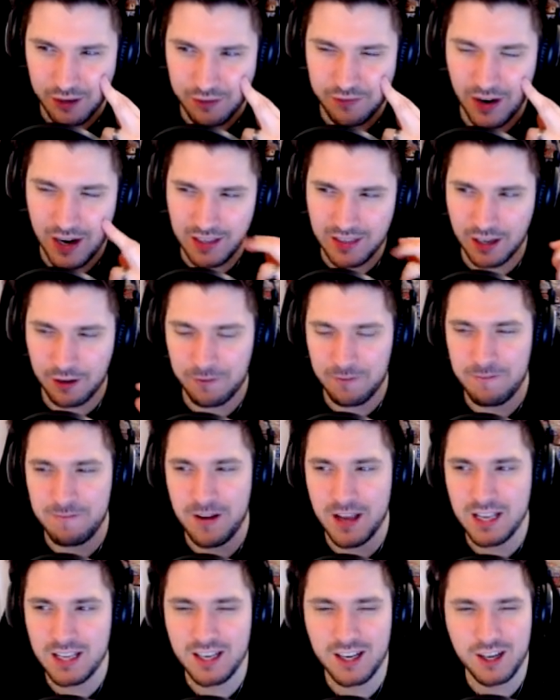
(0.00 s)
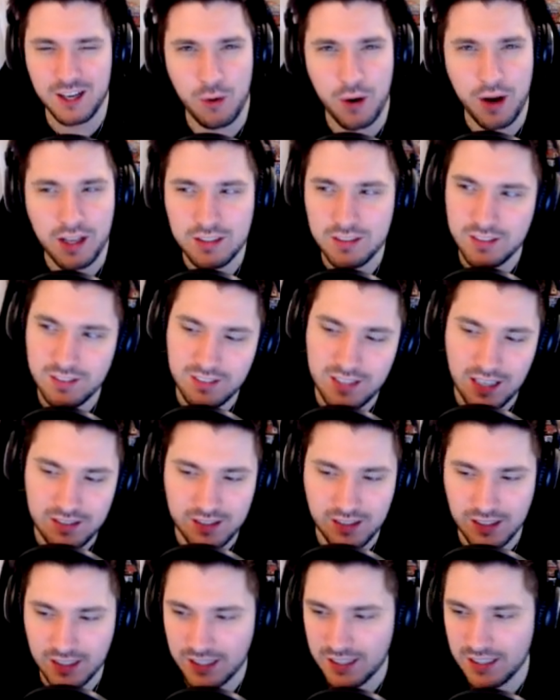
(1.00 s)
I find that finger quite
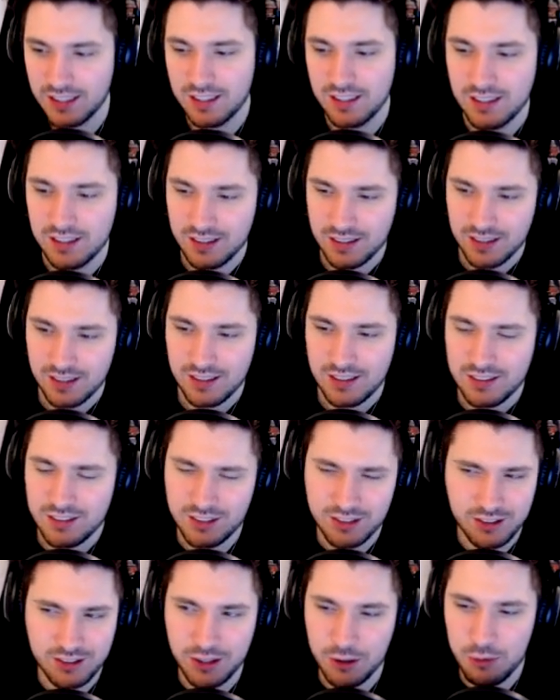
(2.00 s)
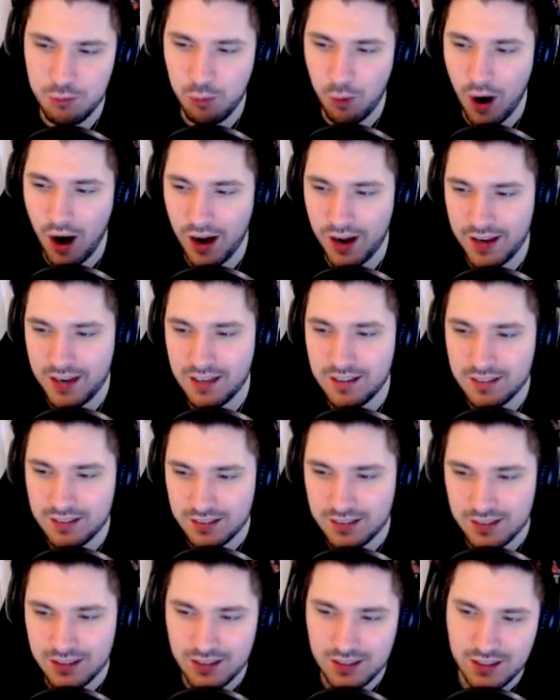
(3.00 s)
unsettling. Just too wide.
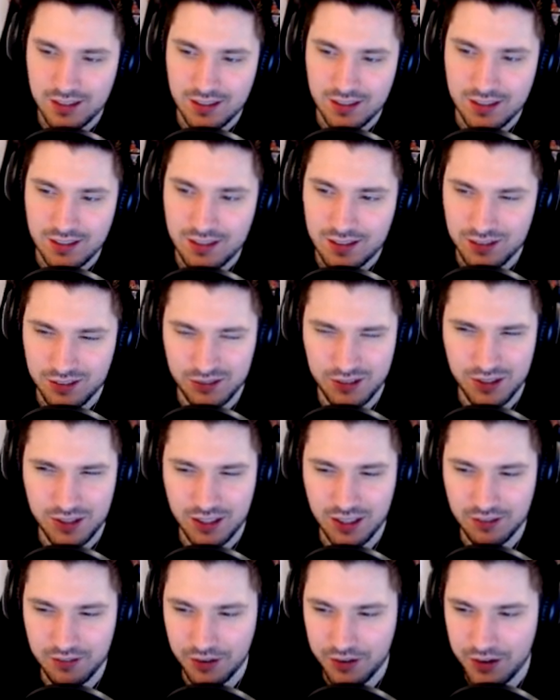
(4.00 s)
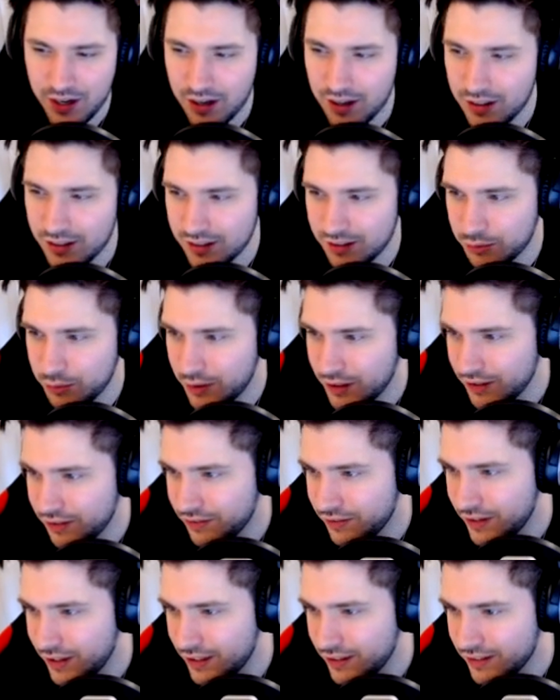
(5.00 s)
It's very, very odd. What
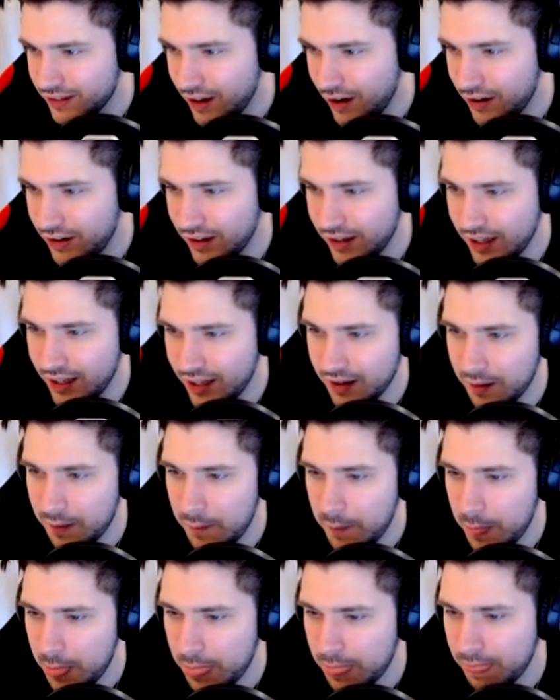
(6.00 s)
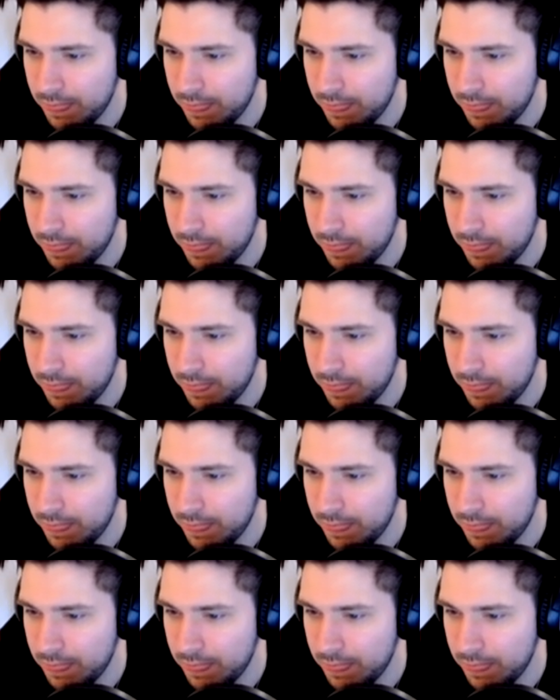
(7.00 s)
the fuck is going on here?